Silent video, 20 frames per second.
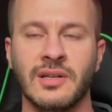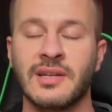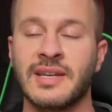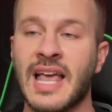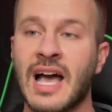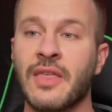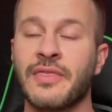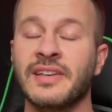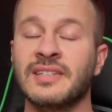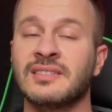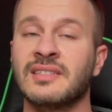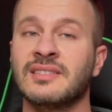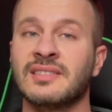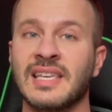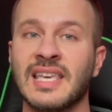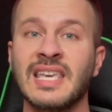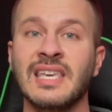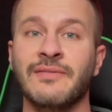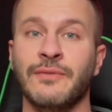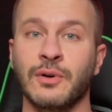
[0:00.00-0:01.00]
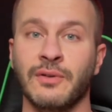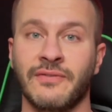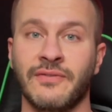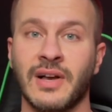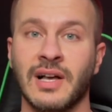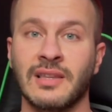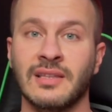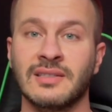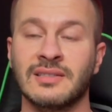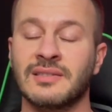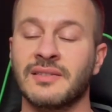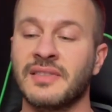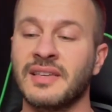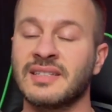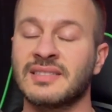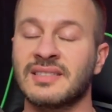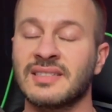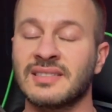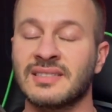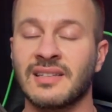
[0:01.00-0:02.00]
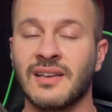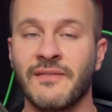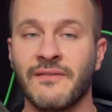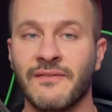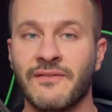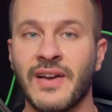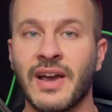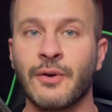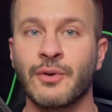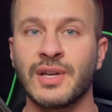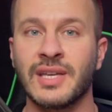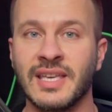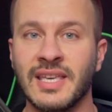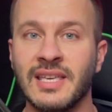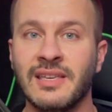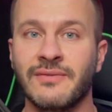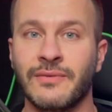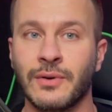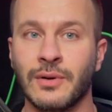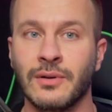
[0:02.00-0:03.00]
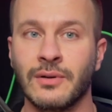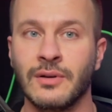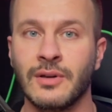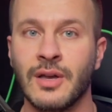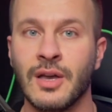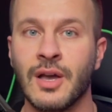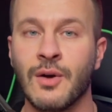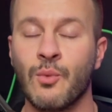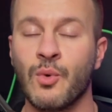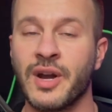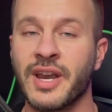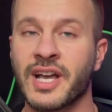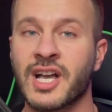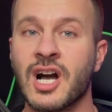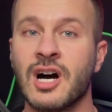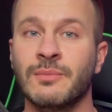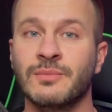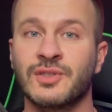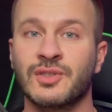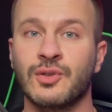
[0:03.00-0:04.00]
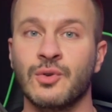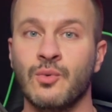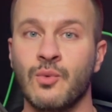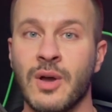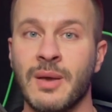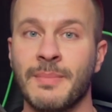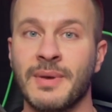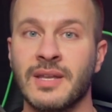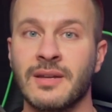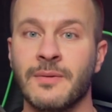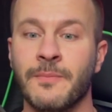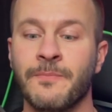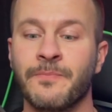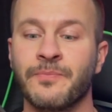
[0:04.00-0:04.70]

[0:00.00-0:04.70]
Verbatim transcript: Now this is evil, fellas. This is very evil when it comes to women.